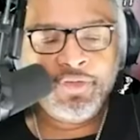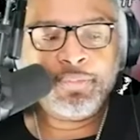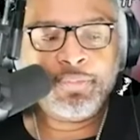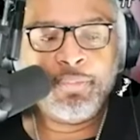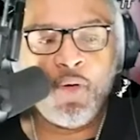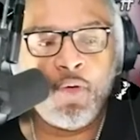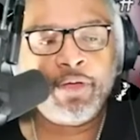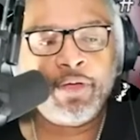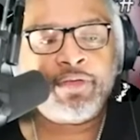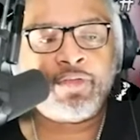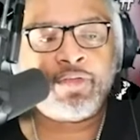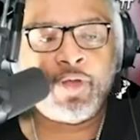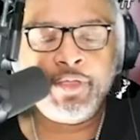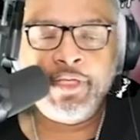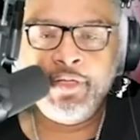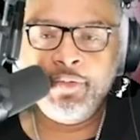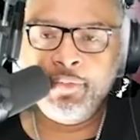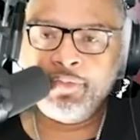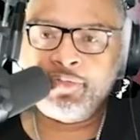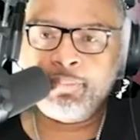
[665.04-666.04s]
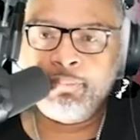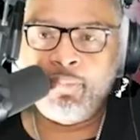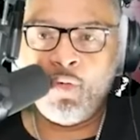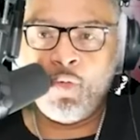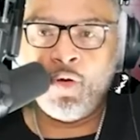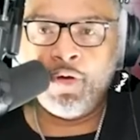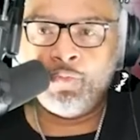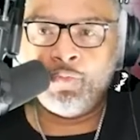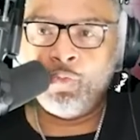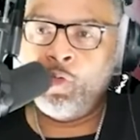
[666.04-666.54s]
born. So you was
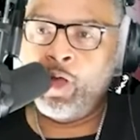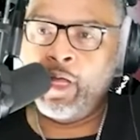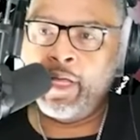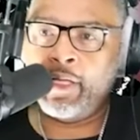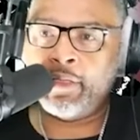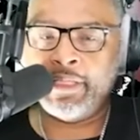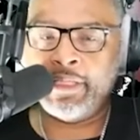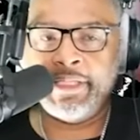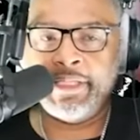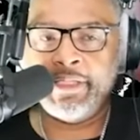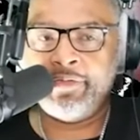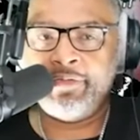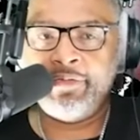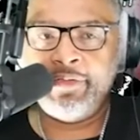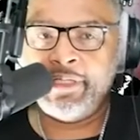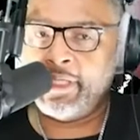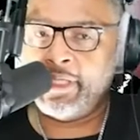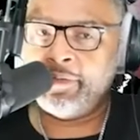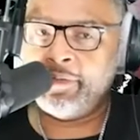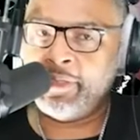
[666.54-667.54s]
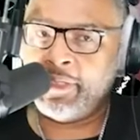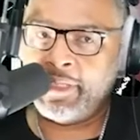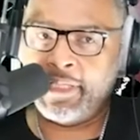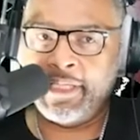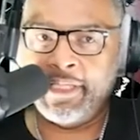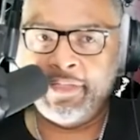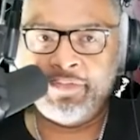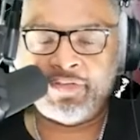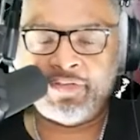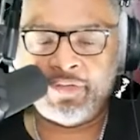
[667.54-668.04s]
born well in
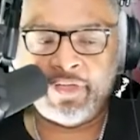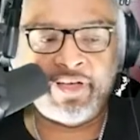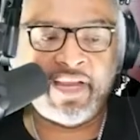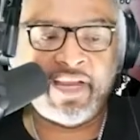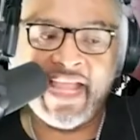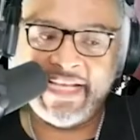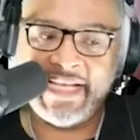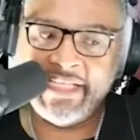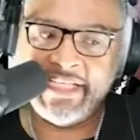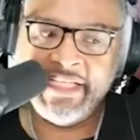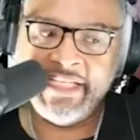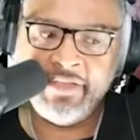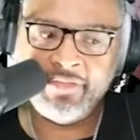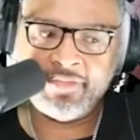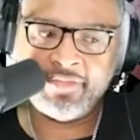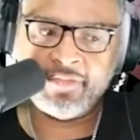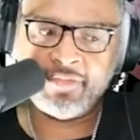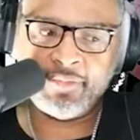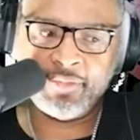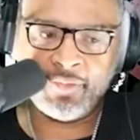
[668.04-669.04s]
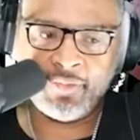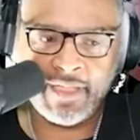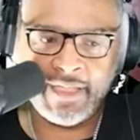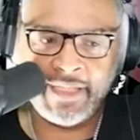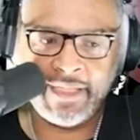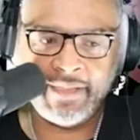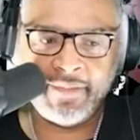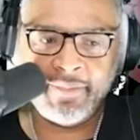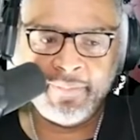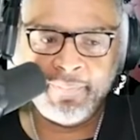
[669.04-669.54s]
into the nineties,
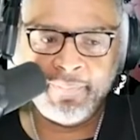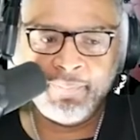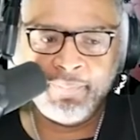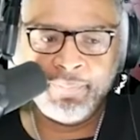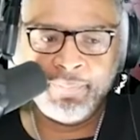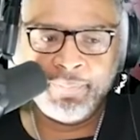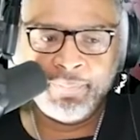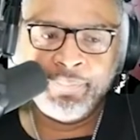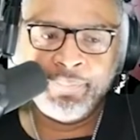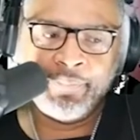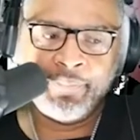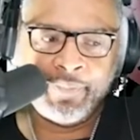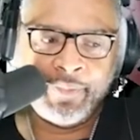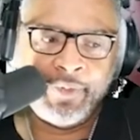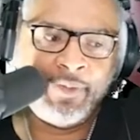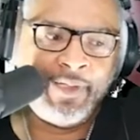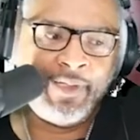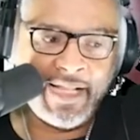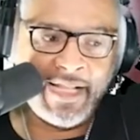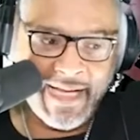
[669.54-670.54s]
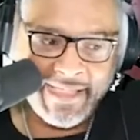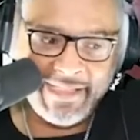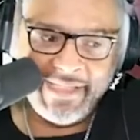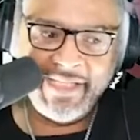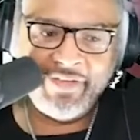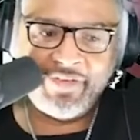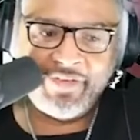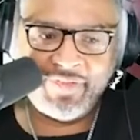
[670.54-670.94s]
right? 90s. Yeah, I was